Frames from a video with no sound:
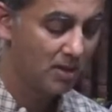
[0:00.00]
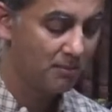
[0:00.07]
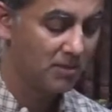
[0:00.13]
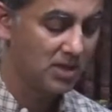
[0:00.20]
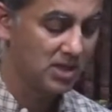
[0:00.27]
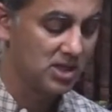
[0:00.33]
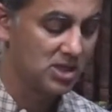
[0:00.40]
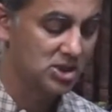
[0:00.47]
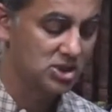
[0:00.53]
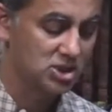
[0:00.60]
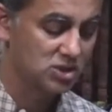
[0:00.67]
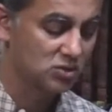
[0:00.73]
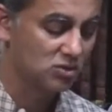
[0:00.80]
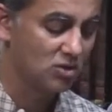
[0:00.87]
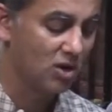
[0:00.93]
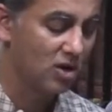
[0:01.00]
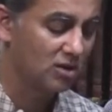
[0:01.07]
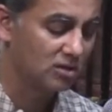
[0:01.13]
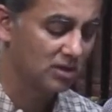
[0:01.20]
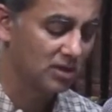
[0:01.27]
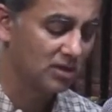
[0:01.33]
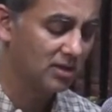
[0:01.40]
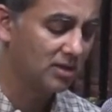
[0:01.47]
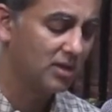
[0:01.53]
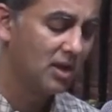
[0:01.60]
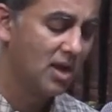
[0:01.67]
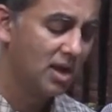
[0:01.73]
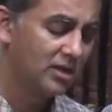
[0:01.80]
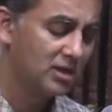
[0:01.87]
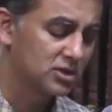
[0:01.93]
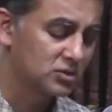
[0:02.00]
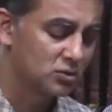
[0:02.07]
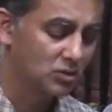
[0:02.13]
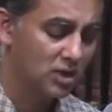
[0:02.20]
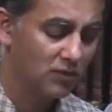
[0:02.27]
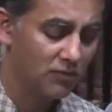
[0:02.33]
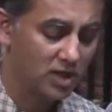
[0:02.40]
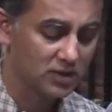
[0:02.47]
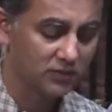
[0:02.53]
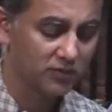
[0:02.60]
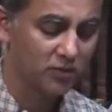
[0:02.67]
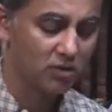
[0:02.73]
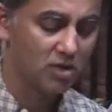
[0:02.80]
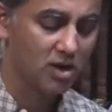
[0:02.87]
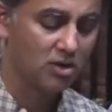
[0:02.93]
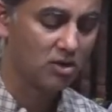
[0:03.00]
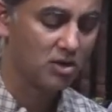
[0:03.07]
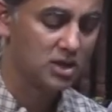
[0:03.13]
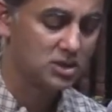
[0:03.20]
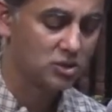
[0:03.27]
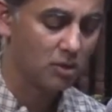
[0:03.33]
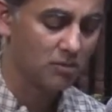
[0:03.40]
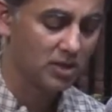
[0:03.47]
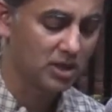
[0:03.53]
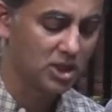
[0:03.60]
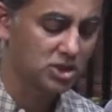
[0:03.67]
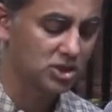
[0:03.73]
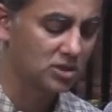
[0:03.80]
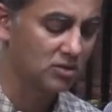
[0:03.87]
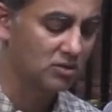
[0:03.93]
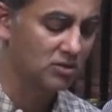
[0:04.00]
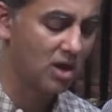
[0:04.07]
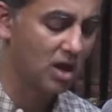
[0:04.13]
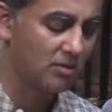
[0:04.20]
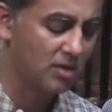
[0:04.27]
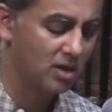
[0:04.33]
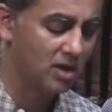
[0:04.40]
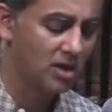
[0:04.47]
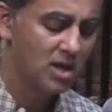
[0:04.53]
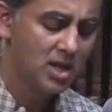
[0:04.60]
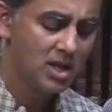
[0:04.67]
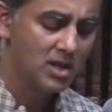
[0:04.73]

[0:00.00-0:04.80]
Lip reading: Please do not think that Sugriva has forgotten his obligation to Rama.